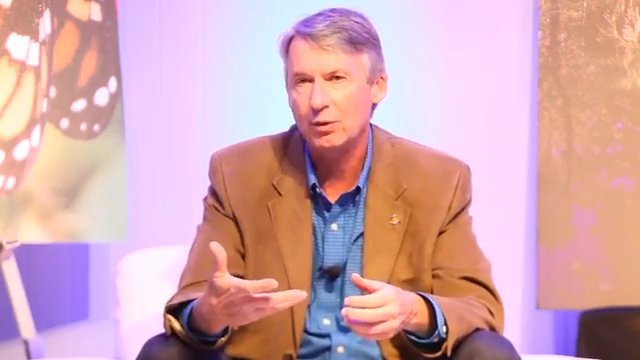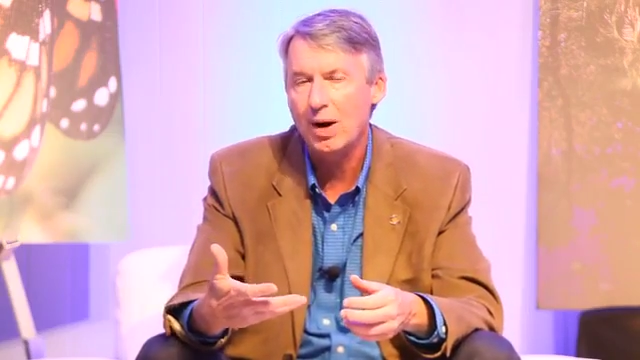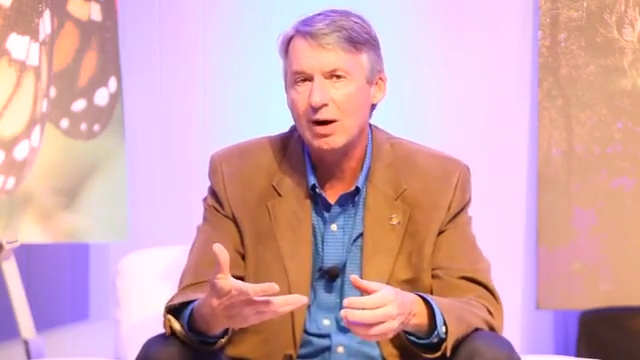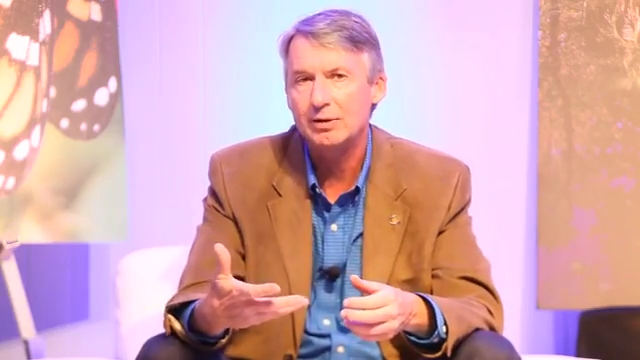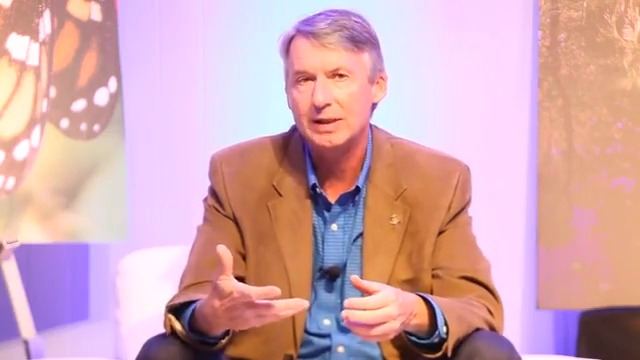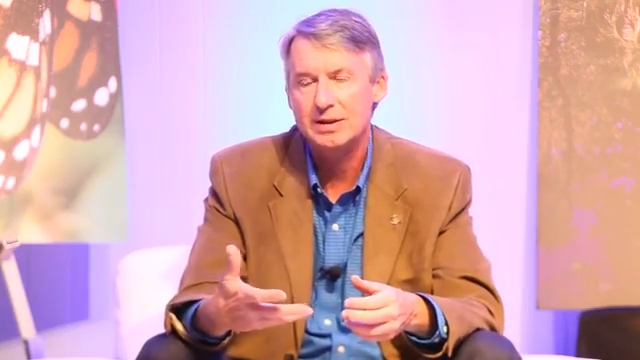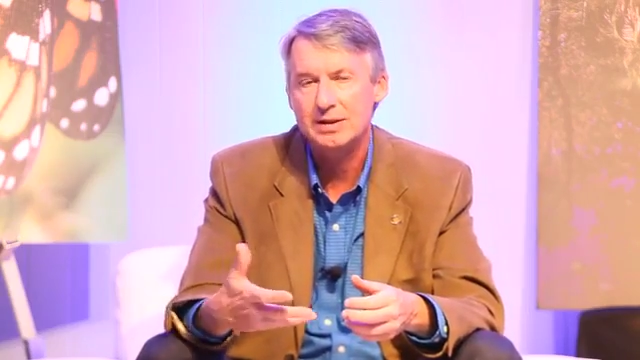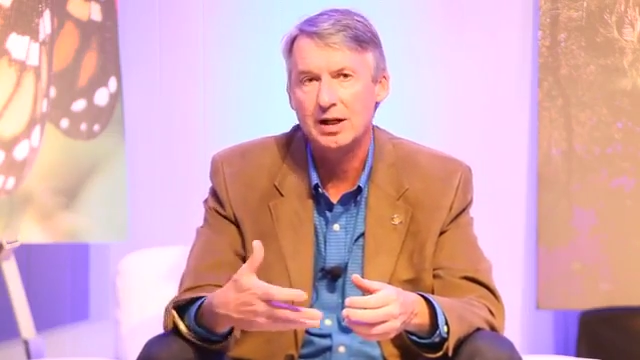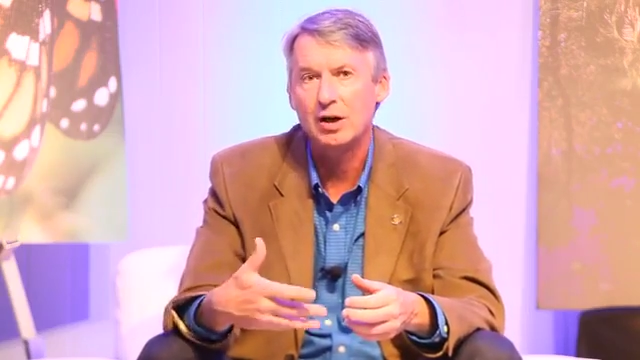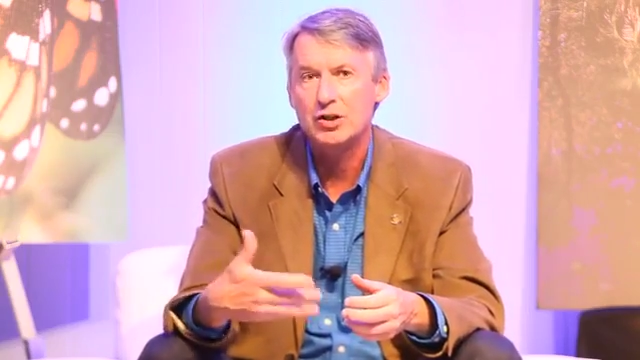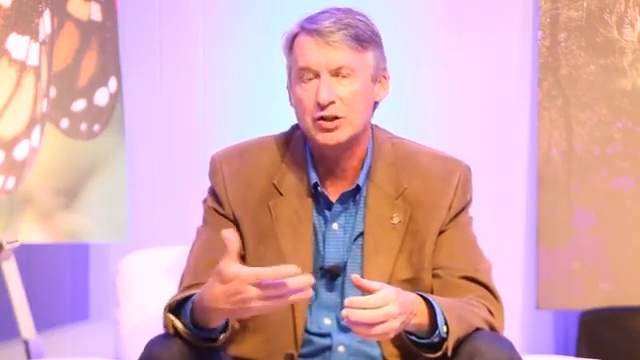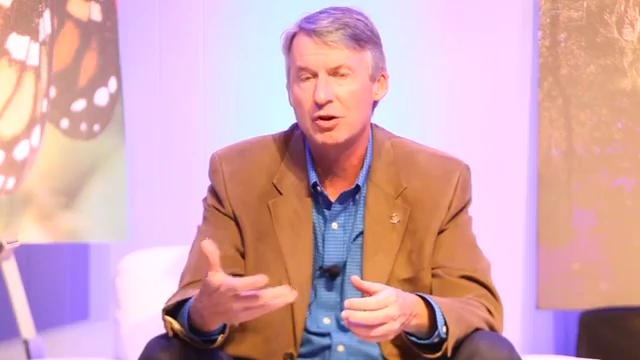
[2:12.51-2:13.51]
qualities that
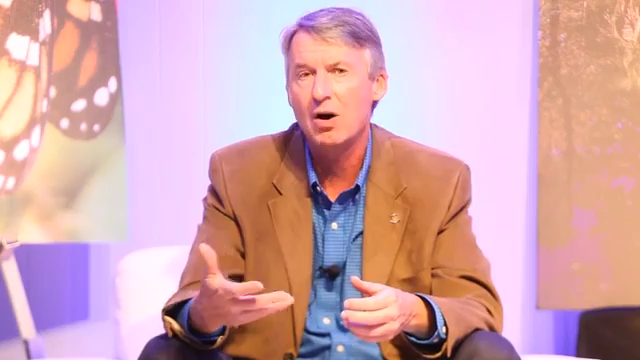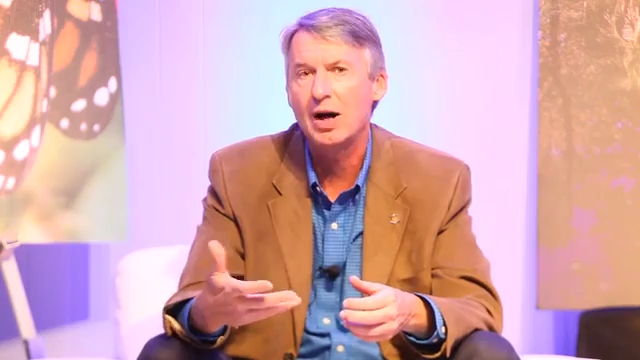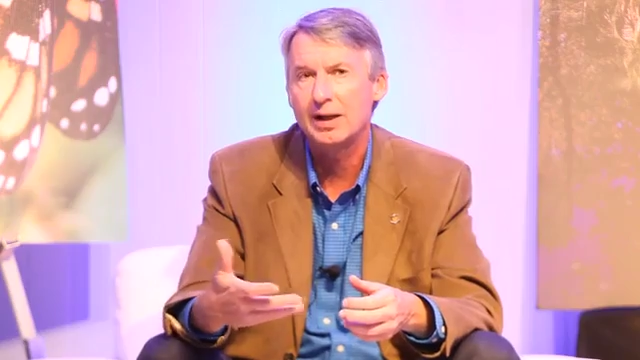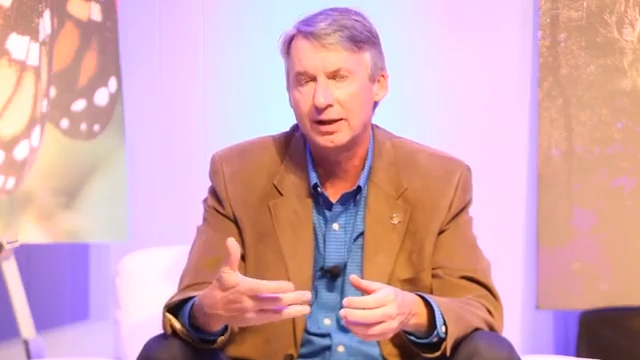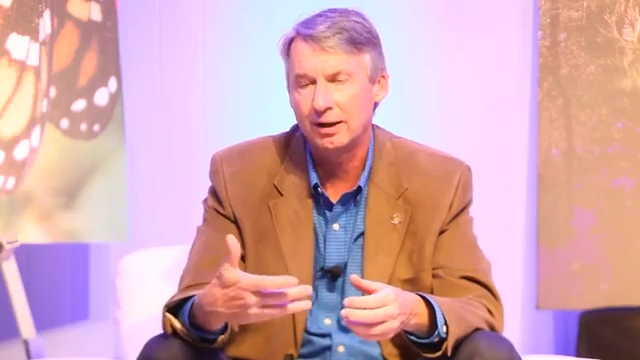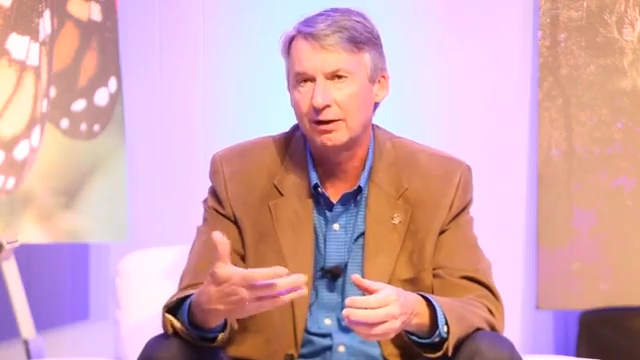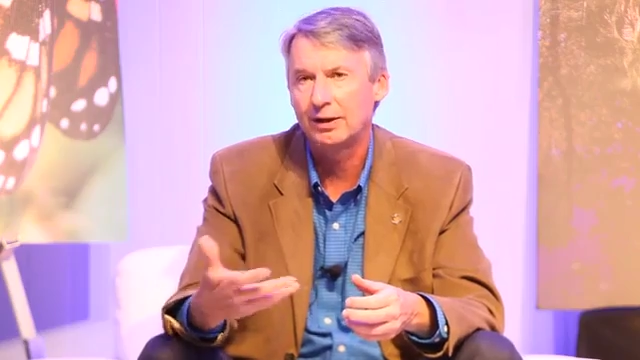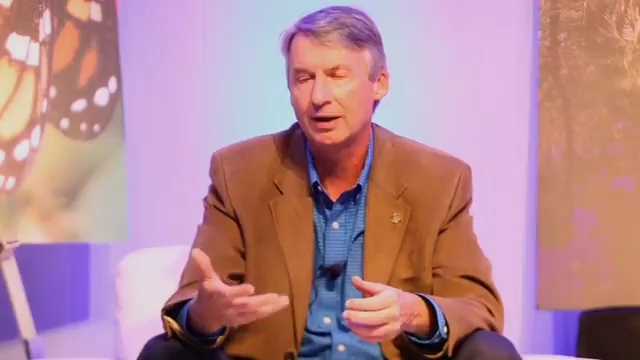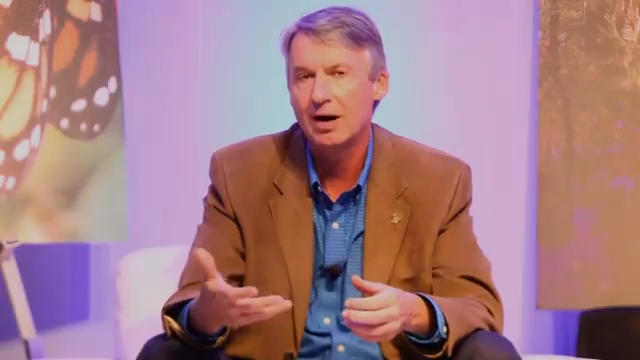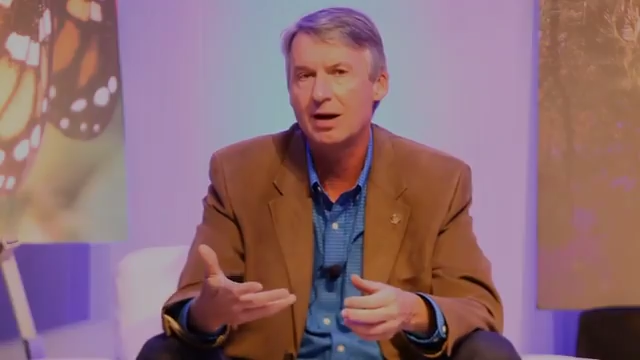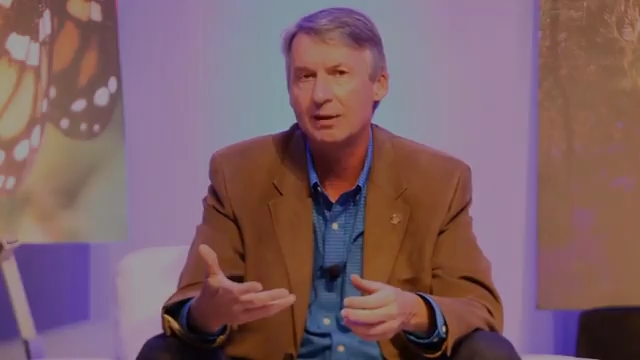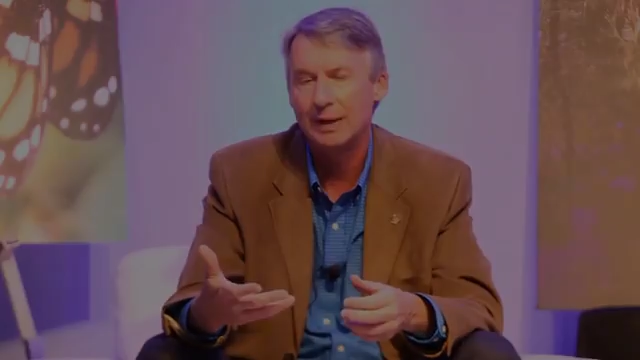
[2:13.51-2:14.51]
are sought in our
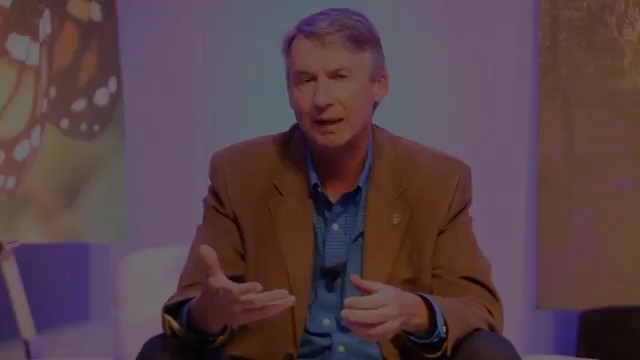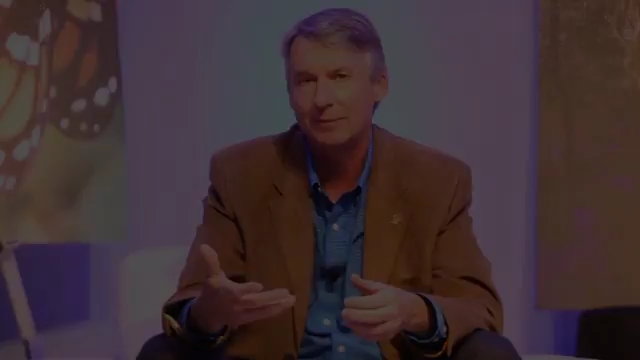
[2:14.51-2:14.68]
economy.